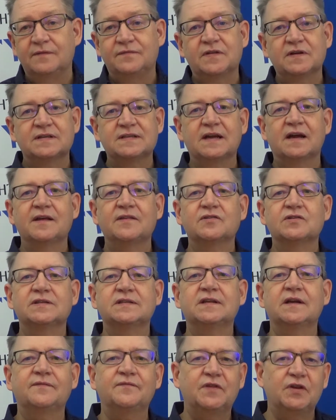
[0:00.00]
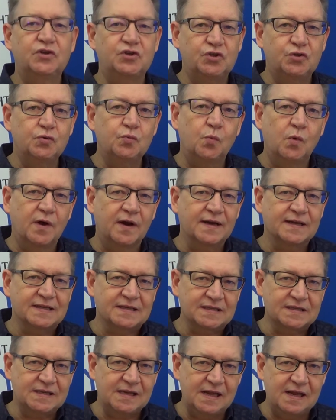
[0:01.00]
If there's other stuff that you want
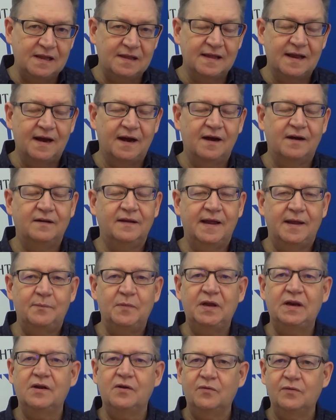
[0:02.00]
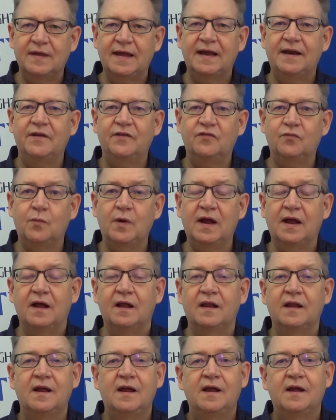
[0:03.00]
to see there, let me know that as
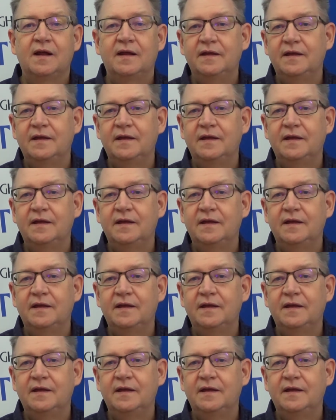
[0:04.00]
well.